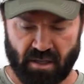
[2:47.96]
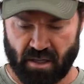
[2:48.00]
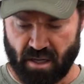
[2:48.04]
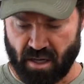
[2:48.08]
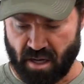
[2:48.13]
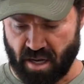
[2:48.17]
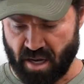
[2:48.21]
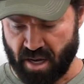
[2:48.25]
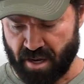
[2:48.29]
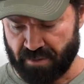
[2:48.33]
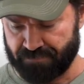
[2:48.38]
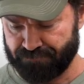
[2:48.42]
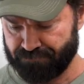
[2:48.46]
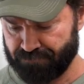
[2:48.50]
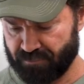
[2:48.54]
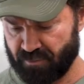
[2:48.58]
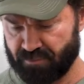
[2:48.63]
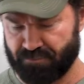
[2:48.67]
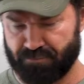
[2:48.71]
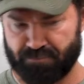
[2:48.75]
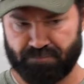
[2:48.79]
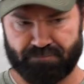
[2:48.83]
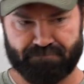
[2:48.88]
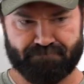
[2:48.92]

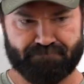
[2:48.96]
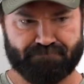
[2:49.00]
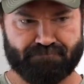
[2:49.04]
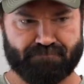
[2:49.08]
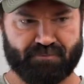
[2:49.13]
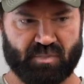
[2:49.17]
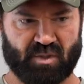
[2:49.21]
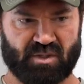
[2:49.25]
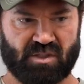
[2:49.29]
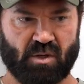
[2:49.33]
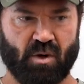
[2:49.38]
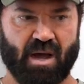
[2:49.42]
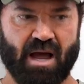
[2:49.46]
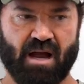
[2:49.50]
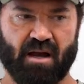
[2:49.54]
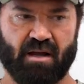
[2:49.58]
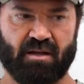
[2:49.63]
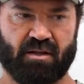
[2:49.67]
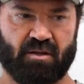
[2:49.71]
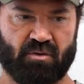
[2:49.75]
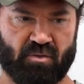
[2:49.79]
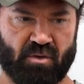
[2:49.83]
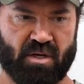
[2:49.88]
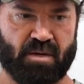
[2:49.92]
So
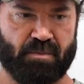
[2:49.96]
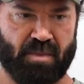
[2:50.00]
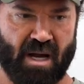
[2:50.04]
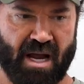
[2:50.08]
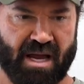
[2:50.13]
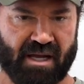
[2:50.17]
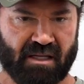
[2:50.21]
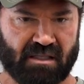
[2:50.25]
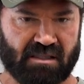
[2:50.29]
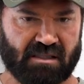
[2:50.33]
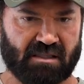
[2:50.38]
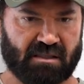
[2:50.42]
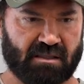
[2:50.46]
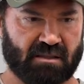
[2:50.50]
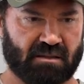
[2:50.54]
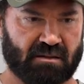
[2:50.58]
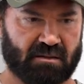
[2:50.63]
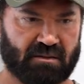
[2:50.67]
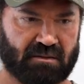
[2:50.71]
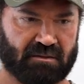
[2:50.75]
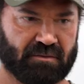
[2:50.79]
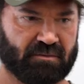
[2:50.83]
out of the three bikes,